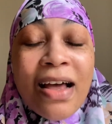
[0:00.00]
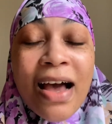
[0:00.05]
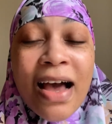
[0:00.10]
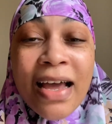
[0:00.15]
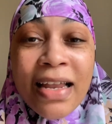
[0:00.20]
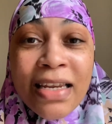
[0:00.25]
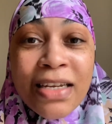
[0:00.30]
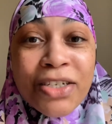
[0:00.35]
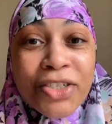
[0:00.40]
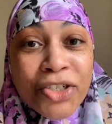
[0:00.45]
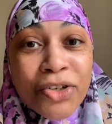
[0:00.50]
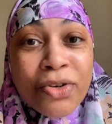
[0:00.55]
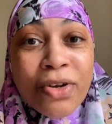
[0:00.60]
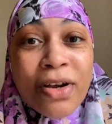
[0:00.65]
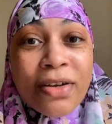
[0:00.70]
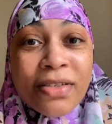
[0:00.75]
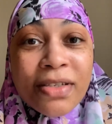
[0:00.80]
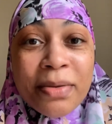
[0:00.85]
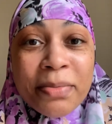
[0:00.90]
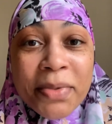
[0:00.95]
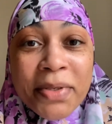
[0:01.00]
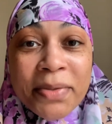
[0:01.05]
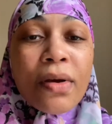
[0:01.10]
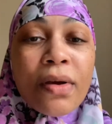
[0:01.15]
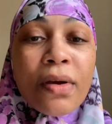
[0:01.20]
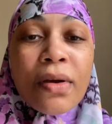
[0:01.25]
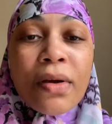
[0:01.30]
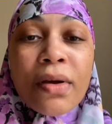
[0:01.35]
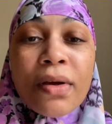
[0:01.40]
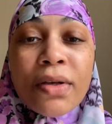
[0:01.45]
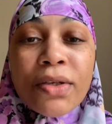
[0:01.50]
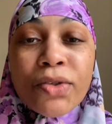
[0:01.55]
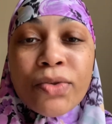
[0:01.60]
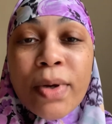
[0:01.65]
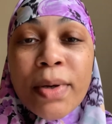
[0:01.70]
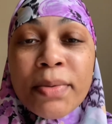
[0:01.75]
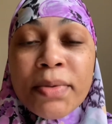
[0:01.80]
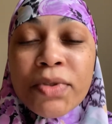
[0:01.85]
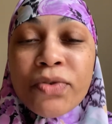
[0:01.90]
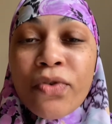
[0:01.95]
I need to show y'all something. So
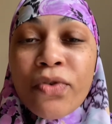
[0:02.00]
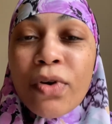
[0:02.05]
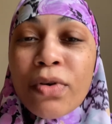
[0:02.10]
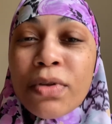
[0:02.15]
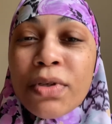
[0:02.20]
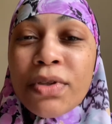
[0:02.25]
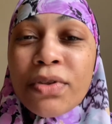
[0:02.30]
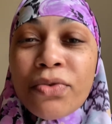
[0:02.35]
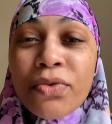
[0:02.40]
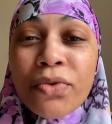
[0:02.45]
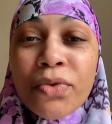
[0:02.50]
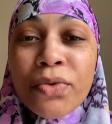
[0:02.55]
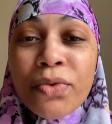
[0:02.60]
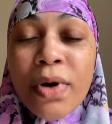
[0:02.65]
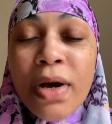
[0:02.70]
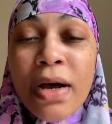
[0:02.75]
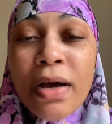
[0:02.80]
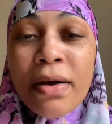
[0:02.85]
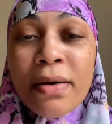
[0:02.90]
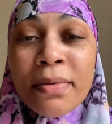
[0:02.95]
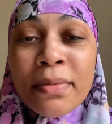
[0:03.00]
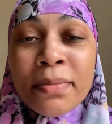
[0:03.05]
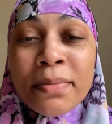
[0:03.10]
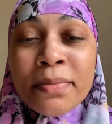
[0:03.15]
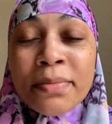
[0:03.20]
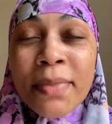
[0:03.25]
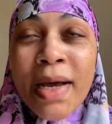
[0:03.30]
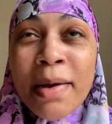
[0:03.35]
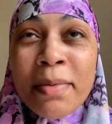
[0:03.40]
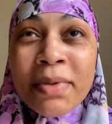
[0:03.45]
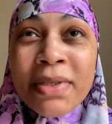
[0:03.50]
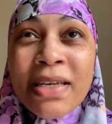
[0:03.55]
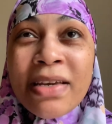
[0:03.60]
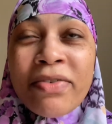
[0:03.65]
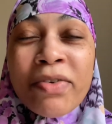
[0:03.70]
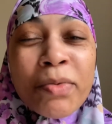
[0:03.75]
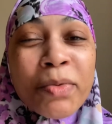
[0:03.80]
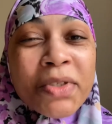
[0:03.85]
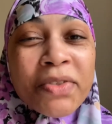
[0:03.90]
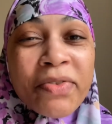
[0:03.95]
I was scrolling through, I believe
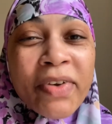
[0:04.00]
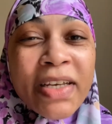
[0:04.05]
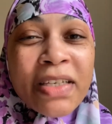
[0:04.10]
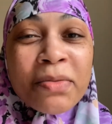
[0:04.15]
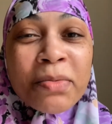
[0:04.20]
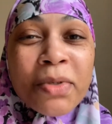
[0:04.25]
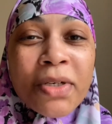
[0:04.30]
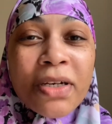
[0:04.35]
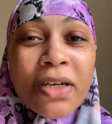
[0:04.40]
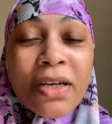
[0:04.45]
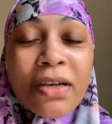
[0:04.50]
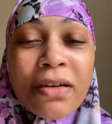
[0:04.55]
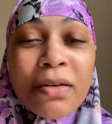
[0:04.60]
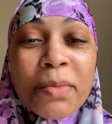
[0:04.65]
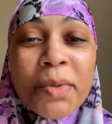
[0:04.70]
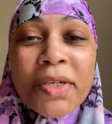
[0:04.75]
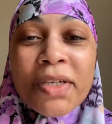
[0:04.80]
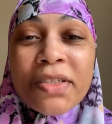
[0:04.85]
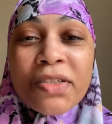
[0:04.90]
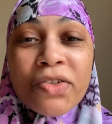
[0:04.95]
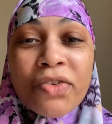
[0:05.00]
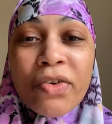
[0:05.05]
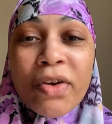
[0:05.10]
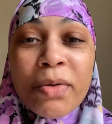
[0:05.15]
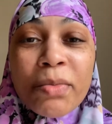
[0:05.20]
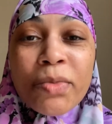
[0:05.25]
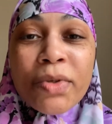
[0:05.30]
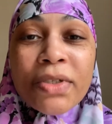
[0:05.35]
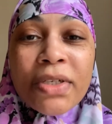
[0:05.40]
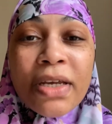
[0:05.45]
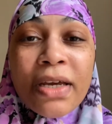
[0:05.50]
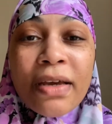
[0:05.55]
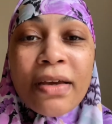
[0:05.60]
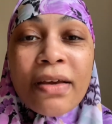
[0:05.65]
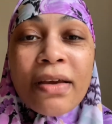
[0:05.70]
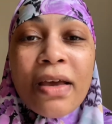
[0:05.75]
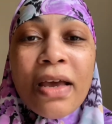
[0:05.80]
it was Facebook. It could have been Instagram one day.